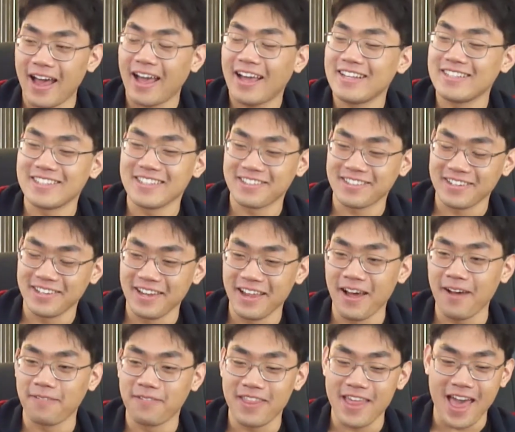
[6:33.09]
I just
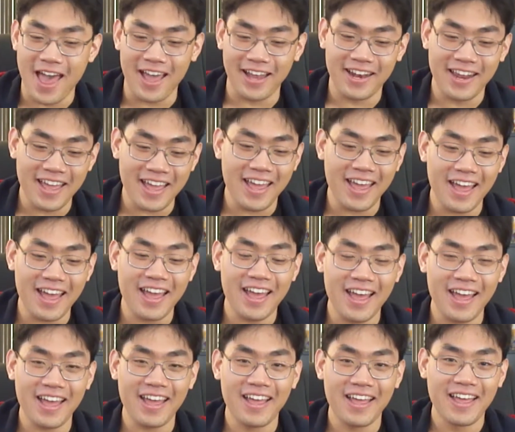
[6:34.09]
love
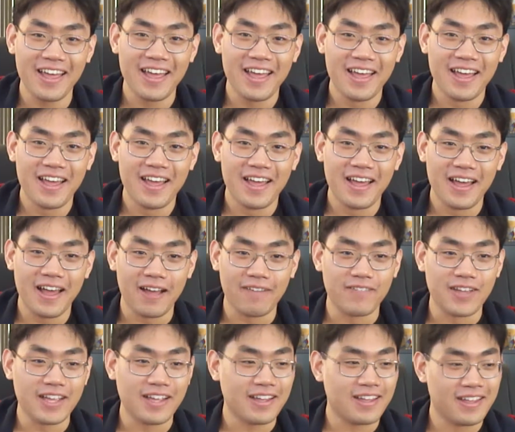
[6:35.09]
that. I
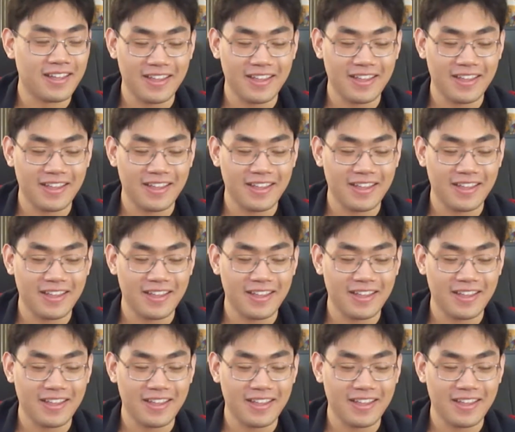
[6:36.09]
mean,